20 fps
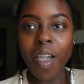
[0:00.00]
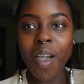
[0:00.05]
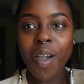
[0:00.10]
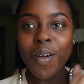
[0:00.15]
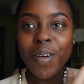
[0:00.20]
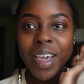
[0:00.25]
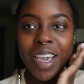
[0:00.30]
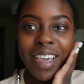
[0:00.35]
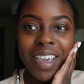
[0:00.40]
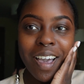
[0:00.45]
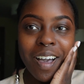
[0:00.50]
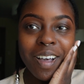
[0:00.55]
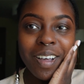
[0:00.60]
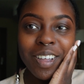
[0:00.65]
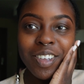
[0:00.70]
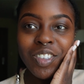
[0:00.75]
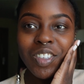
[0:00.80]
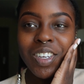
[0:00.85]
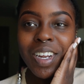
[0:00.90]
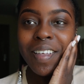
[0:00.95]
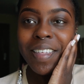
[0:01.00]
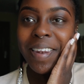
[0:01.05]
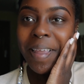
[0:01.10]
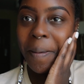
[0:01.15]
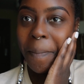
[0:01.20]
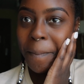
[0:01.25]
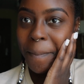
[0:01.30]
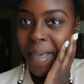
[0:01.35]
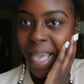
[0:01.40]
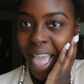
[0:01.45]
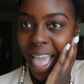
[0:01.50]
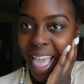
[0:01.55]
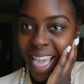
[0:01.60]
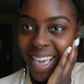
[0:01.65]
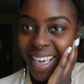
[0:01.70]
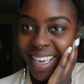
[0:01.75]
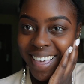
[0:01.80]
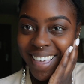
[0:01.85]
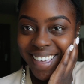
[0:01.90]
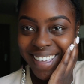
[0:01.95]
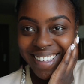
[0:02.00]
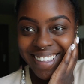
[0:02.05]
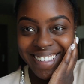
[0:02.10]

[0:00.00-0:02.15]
Okay, y'all, so now that I'm back,